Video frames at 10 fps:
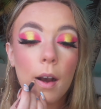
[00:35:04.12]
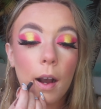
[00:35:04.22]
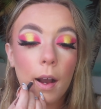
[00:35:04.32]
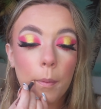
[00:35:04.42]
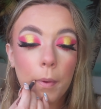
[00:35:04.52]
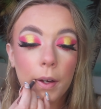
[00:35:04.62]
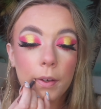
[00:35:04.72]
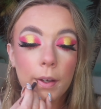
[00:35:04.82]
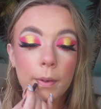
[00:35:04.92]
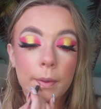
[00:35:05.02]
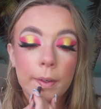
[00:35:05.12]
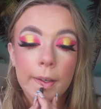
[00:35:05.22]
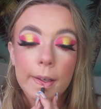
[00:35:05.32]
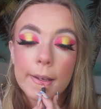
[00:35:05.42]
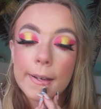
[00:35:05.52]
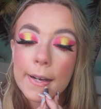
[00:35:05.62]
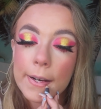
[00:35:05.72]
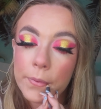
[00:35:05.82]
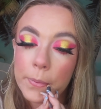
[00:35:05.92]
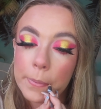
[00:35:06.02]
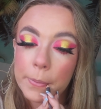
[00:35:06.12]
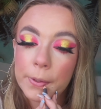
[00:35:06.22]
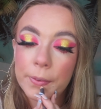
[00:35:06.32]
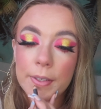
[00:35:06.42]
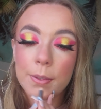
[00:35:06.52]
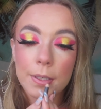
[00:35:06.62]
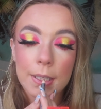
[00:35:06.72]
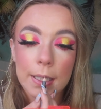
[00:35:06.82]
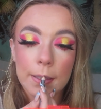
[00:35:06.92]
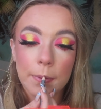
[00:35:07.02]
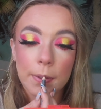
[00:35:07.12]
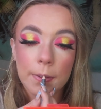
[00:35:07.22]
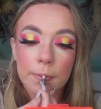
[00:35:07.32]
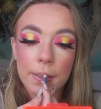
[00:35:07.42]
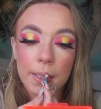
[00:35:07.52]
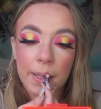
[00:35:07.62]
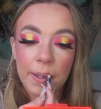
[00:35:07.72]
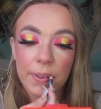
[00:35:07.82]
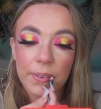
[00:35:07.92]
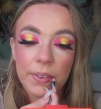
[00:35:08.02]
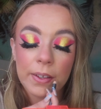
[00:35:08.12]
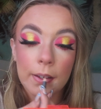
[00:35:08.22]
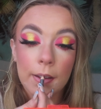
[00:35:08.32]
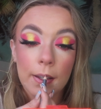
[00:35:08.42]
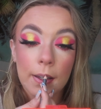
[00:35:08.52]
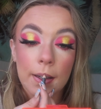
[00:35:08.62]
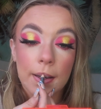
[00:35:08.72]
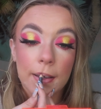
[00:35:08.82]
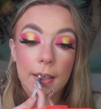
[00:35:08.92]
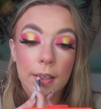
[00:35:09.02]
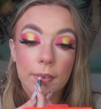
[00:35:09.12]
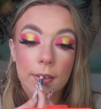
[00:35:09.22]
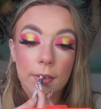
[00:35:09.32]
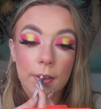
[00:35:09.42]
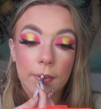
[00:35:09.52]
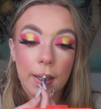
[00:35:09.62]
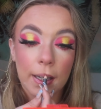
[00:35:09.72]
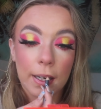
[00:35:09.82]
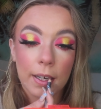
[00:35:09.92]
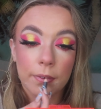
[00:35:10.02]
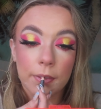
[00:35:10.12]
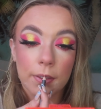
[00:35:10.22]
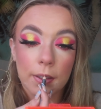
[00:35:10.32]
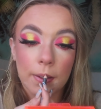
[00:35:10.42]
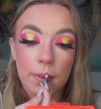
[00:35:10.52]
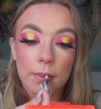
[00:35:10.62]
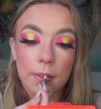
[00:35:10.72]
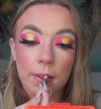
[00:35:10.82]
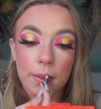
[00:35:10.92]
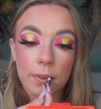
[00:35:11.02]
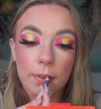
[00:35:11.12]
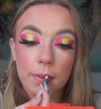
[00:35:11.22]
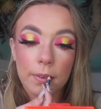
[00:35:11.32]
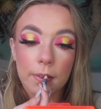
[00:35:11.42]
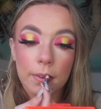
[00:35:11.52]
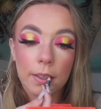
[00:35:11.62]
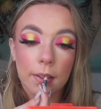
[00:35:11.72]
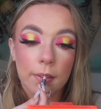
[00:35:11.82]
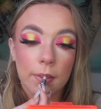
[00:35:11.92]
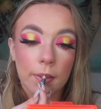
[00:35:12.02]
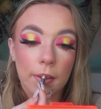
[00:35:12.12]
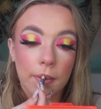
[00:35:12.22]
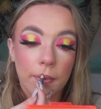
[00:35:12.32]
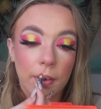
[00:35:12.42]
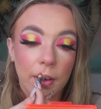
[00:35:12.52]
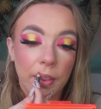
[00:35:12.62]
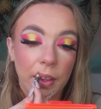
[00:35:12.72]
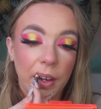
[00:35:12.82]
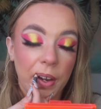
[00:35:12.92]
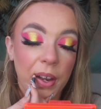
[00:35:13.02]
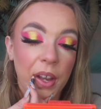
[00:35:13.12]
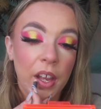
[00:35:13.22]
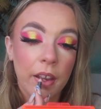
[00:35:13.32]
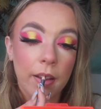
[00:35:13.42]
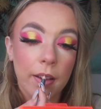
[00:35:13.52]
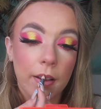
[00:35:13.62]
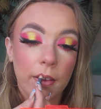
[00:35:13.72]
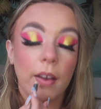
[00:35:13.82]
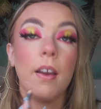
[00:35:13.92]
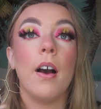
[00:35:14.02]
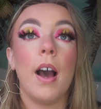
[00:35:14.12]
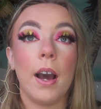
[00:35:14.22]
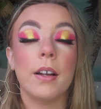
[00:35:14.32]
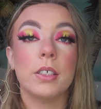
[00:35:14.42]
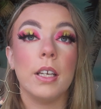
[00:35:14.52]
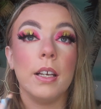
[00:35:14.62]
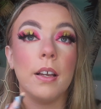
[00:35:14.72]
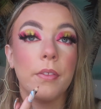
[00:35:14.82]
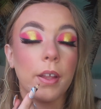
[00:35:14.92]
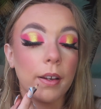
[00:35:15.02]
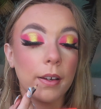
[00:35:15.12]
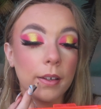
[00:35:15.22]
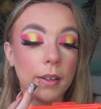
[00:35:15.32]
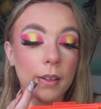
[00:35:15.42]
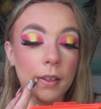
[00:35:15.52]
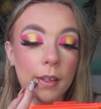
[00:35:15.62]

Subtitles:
I don't have my Morphe Sweet Tea anymore because I gave it to Yvette after she lost hers. That is true love right there, because I actually love that liner.